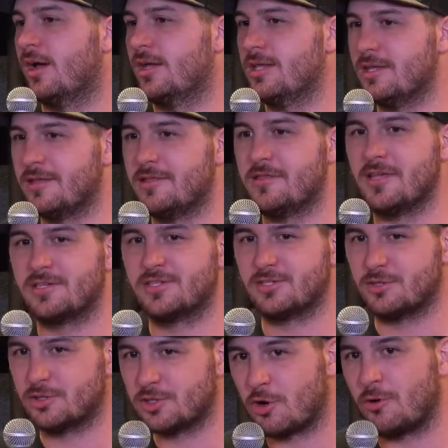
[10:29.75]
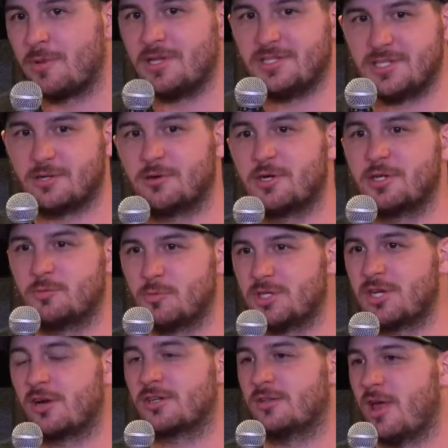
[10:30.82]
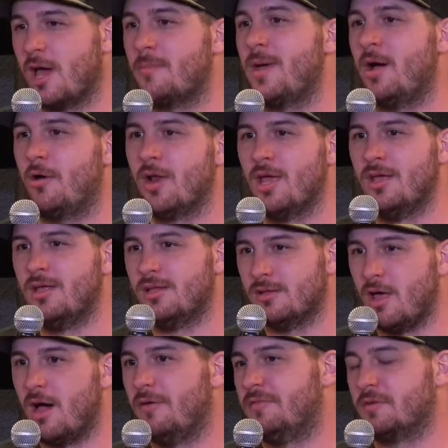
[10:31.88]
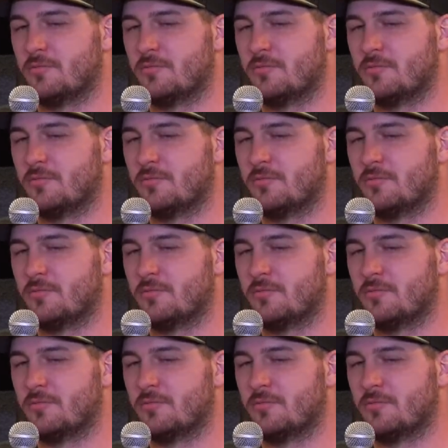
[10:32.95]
in this sermon series, we talked a lot about love.